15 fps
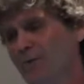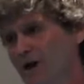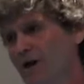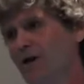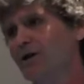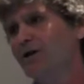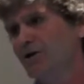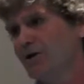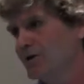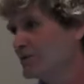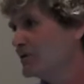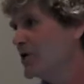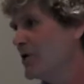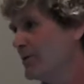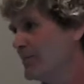been an
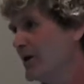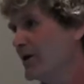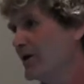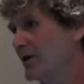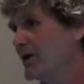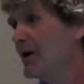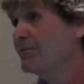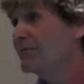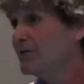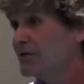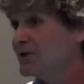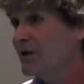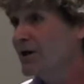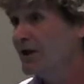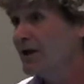EarthScope paradigm for
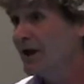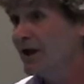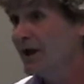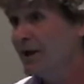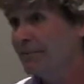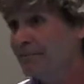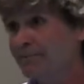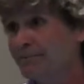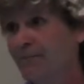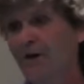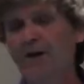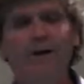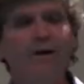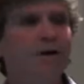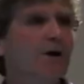sharing data.
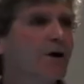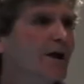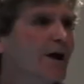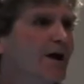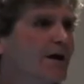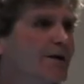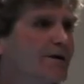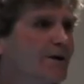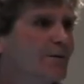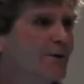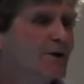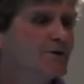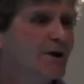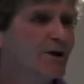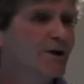Okay, there
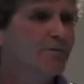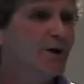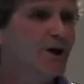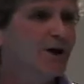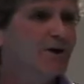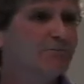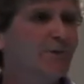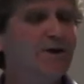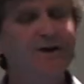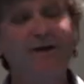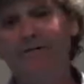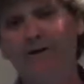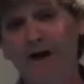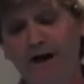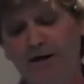was on the books, but
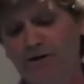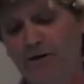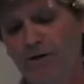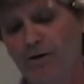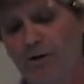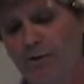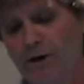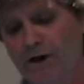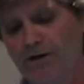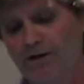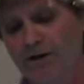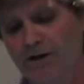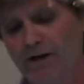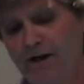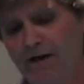de facto there
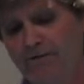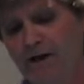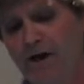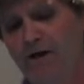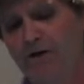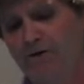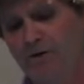wasn't. They've gone